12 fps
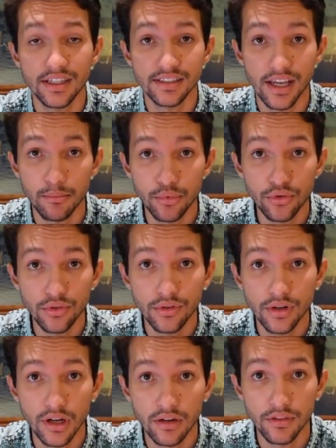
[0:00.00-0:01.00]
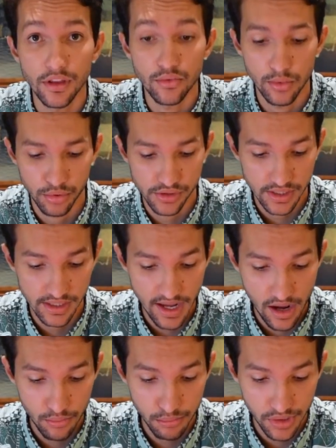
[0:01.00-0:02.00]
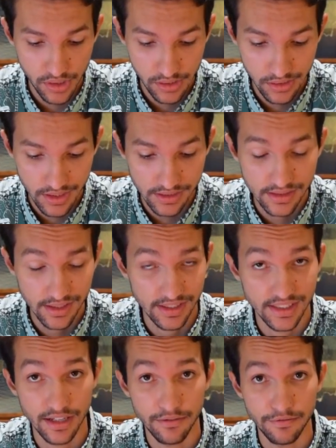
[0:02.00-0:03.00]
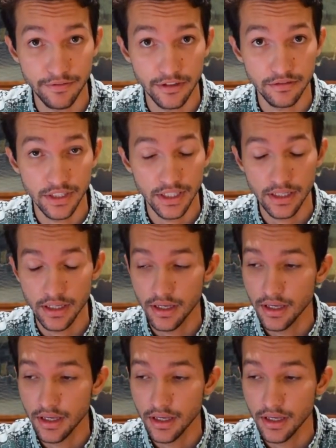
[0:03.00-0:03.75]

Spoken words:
example of the 3% down being that $6,750,